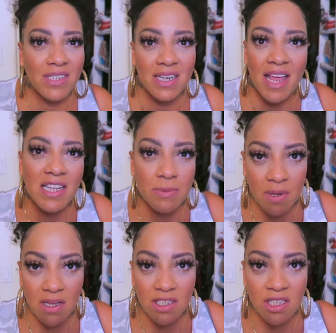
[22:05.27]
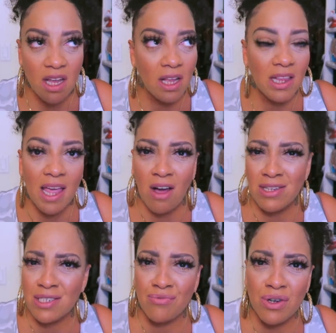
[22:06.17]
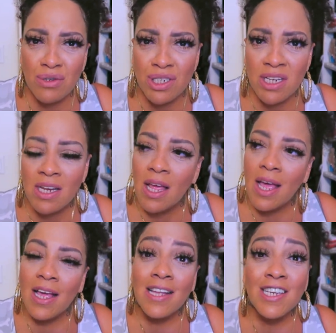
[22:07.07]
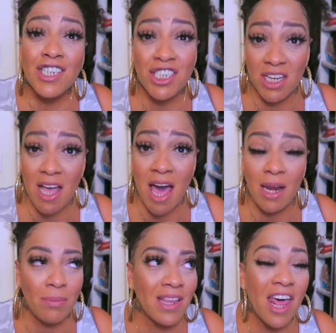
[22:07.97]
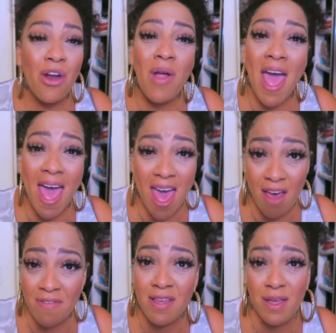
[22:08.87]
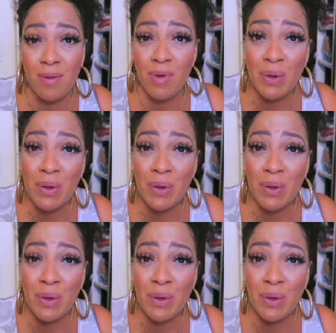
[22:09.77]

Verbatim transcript: with the next bitch. Like on some real shit, she got him, let her have him,